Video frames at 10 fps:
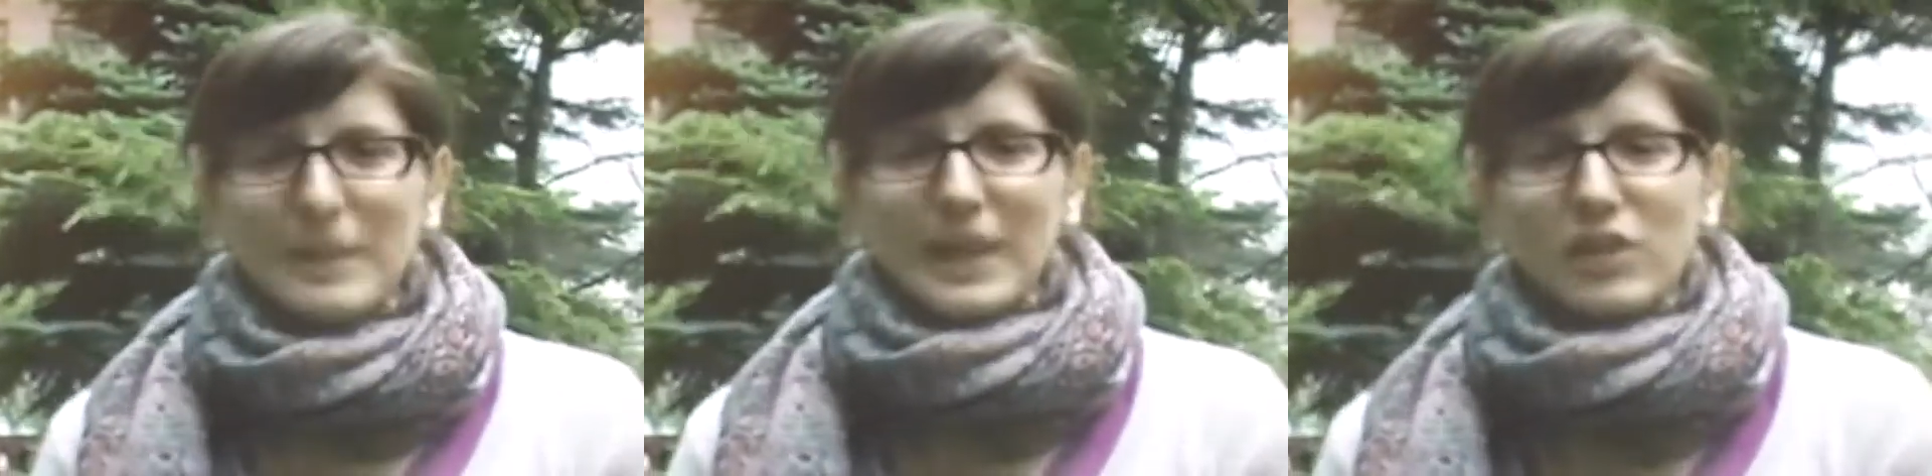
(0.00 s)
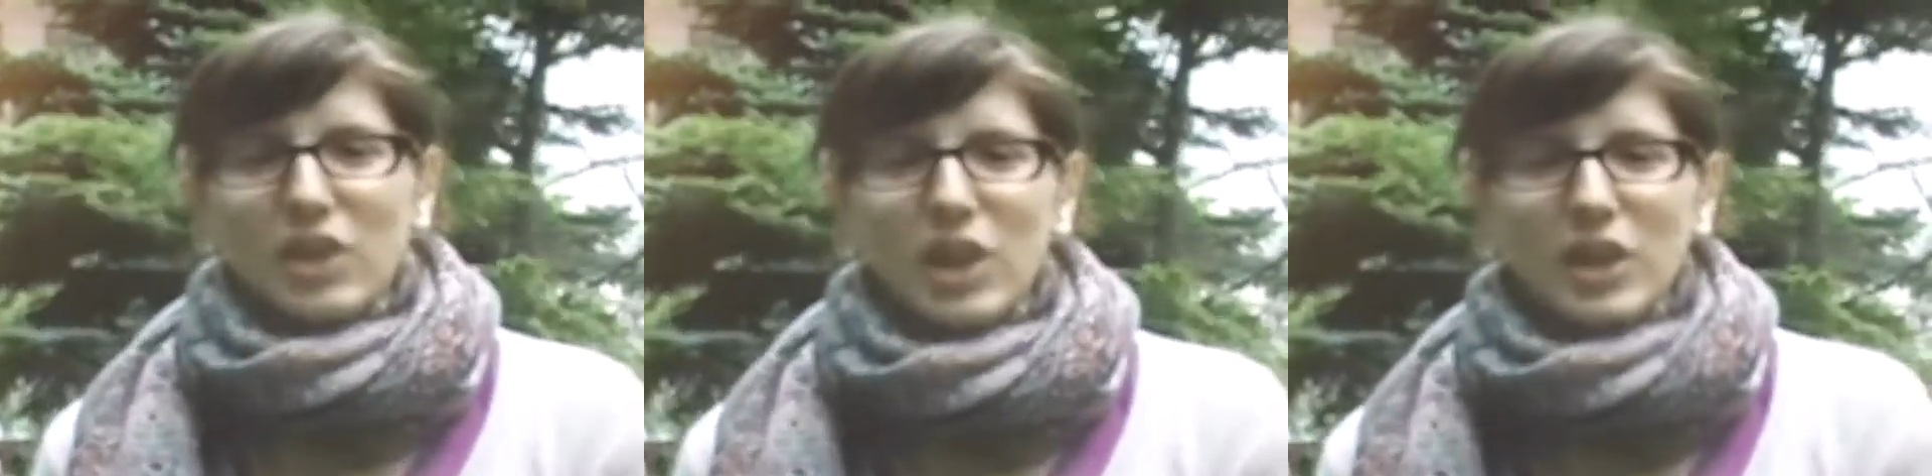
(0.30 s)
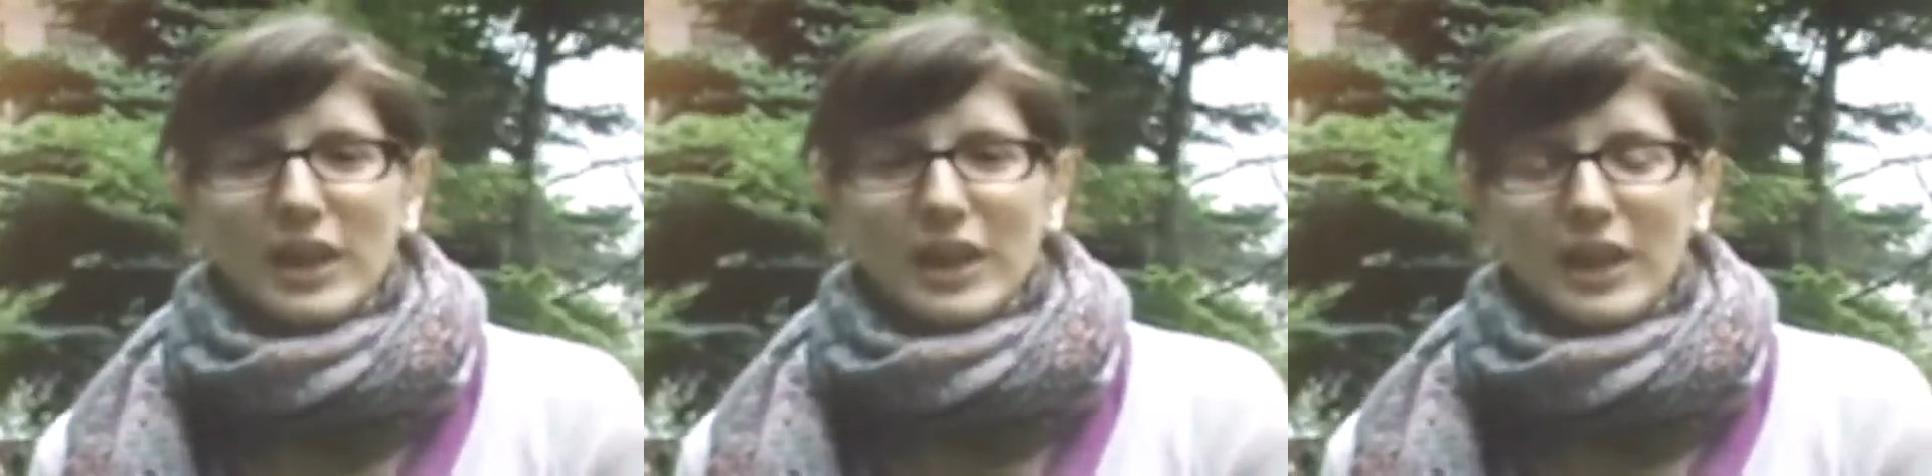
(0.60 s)
make the
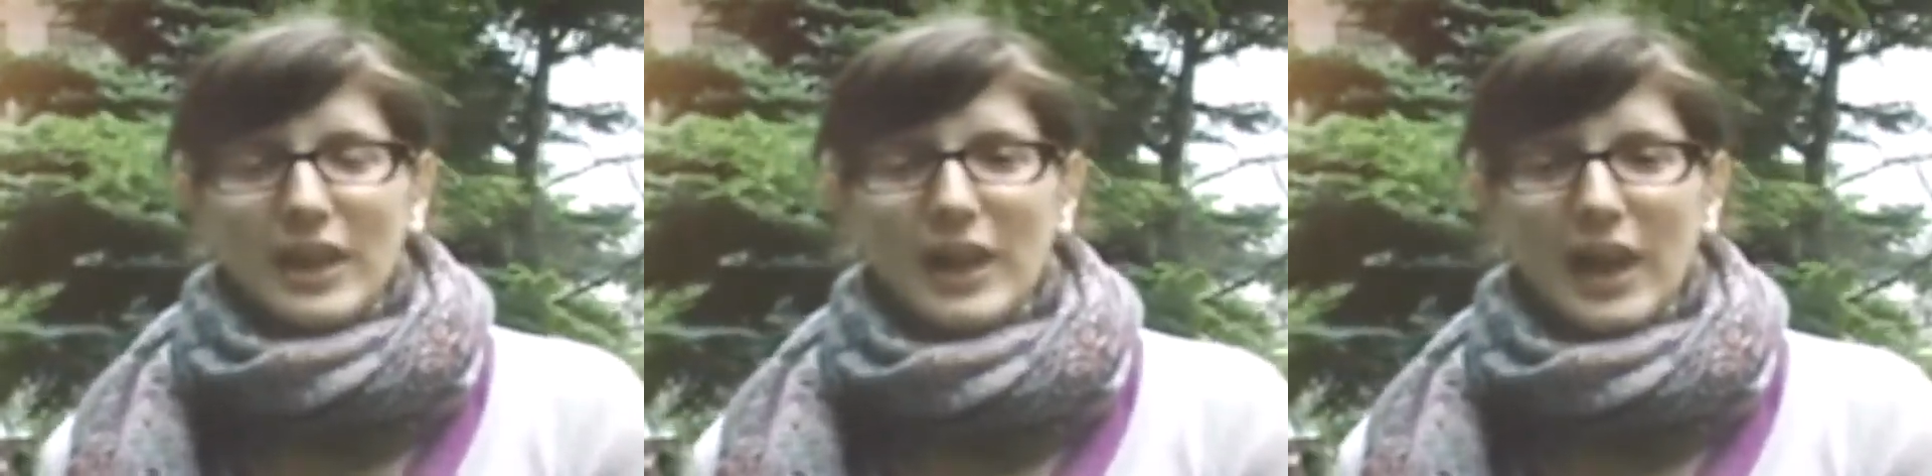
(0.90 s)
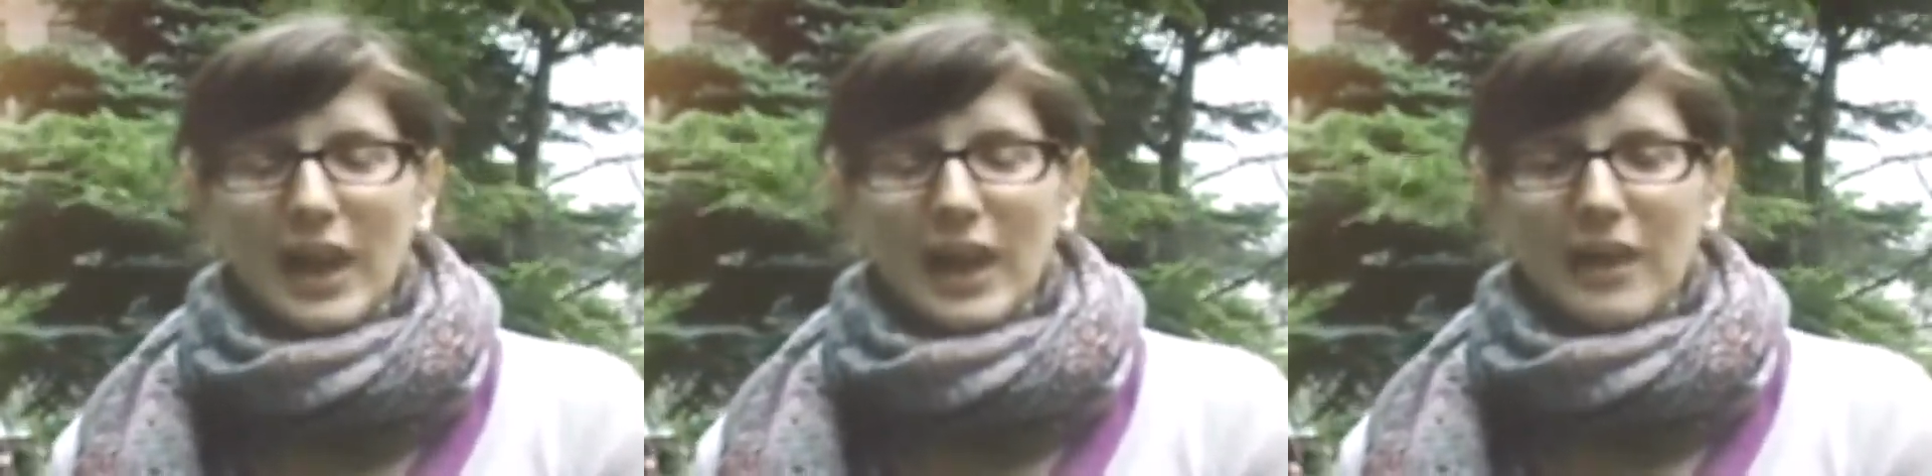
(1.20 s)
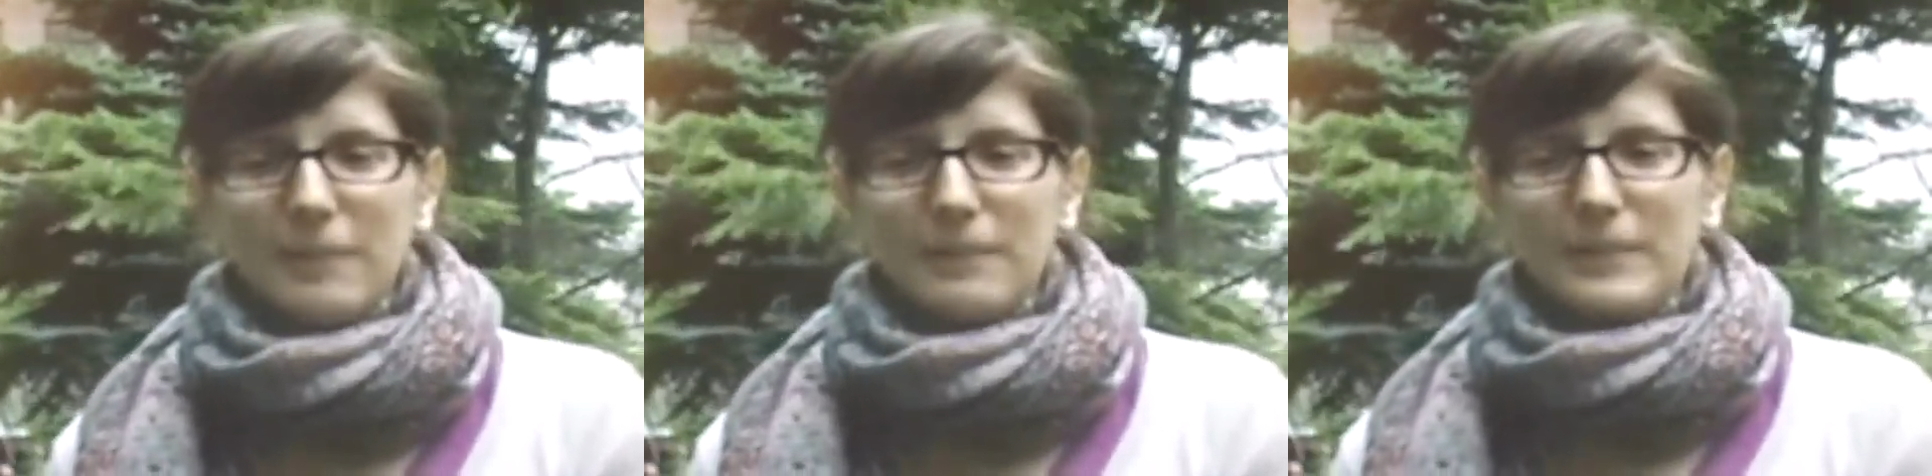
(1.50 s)
garden
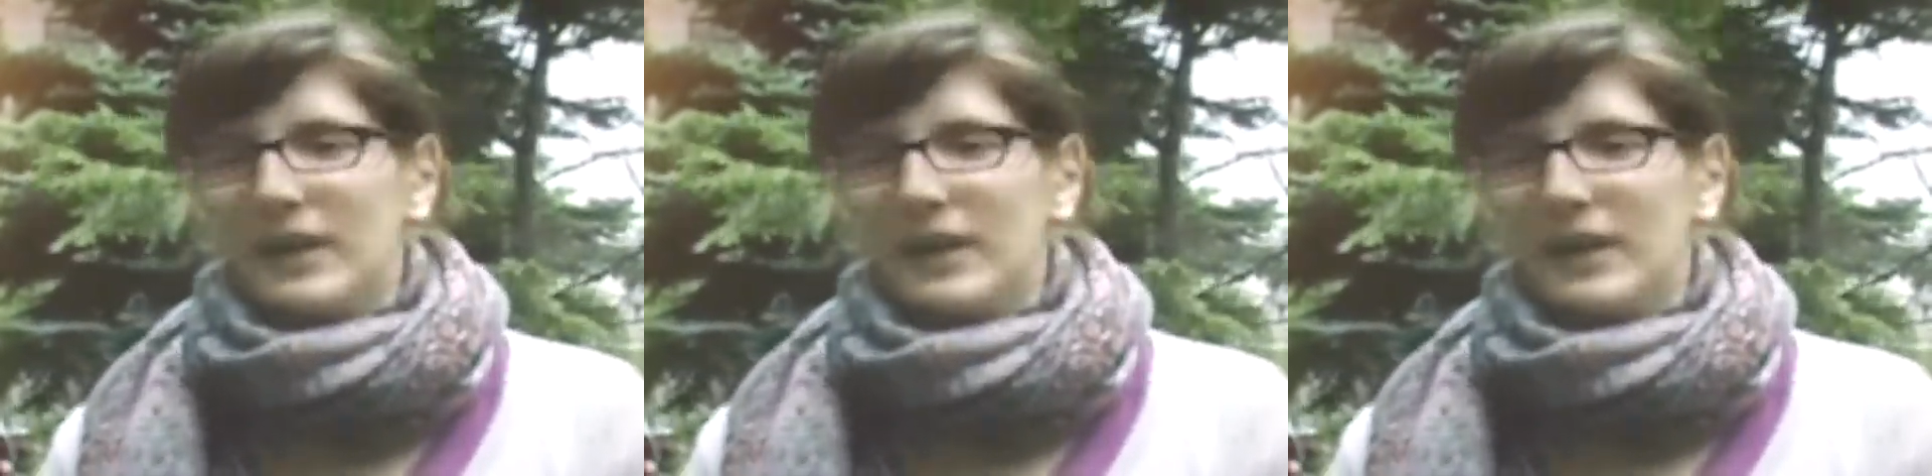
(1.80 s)
um,